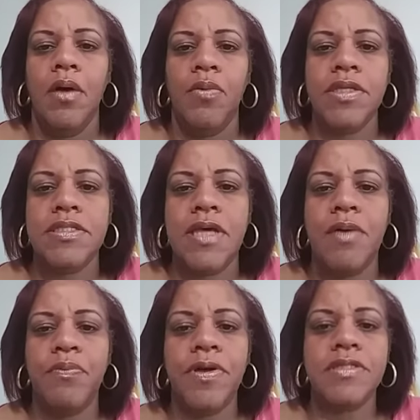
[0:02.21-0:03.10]
What's
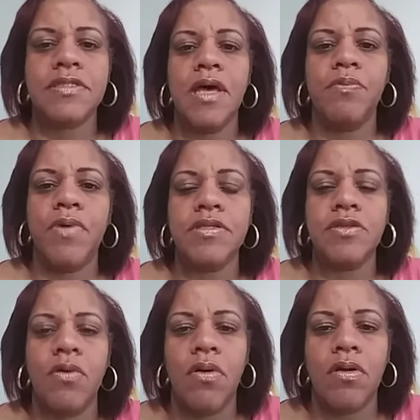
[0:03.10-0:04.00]
up? What's up? What's
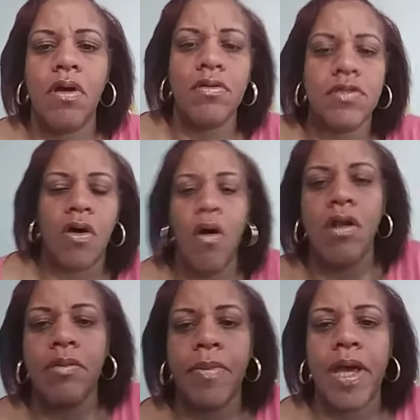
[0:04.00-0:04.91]
going on to
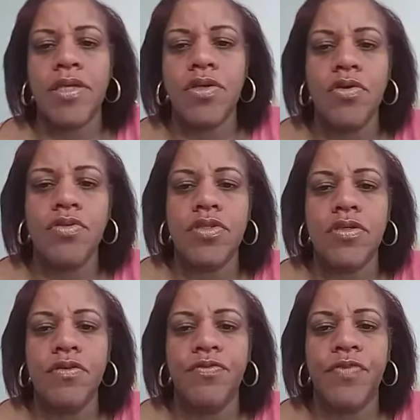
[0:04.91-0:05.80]
all of my YouTube,